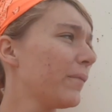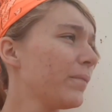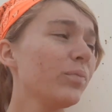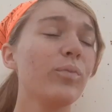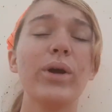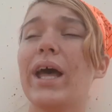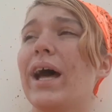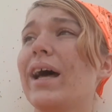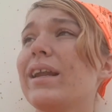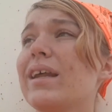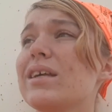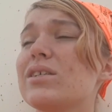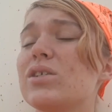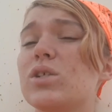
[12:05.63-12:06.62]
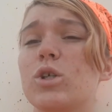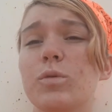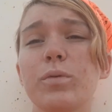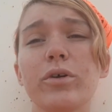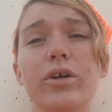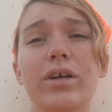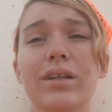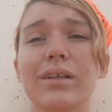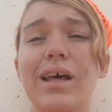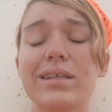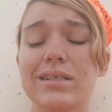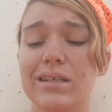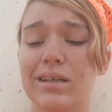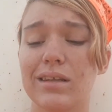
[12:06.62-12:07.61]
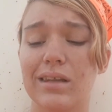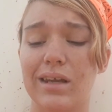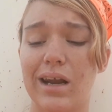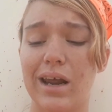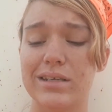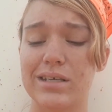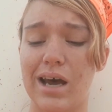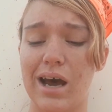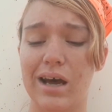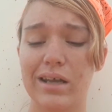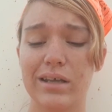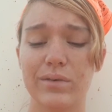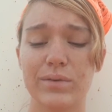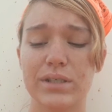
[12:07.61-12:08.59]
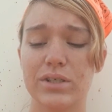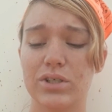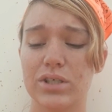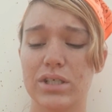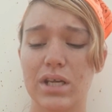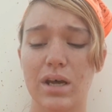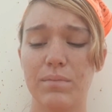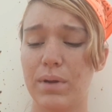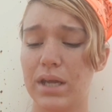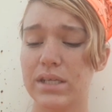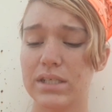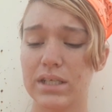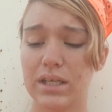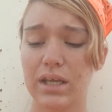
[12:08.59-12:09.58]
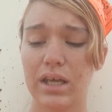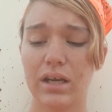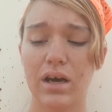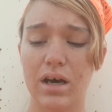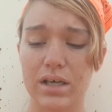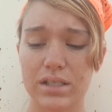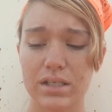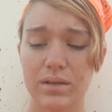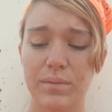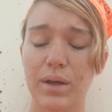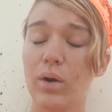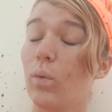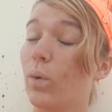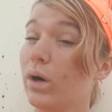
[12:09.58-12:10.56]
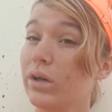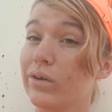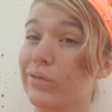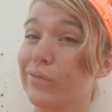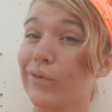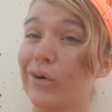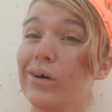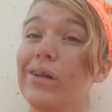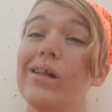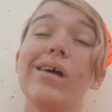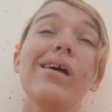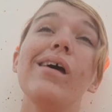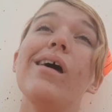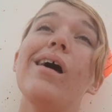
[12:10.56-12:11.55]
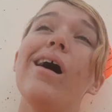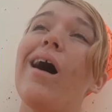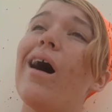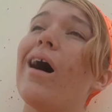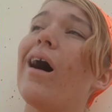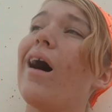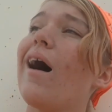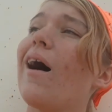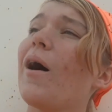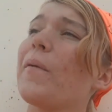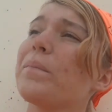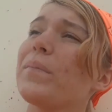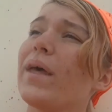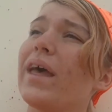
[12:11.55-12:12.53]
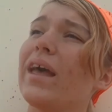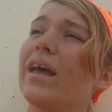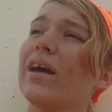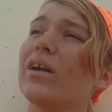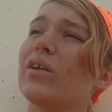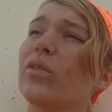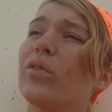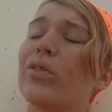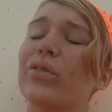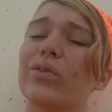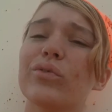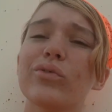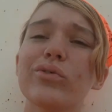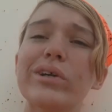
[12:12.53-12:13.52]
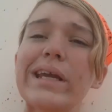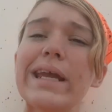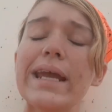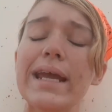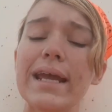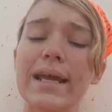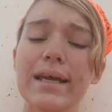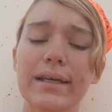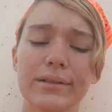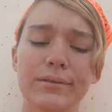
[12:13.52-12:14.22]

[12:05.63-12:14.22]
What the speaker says: we had a super good lesson that I taught. It was just amazing and awesome and wonderful. And 3,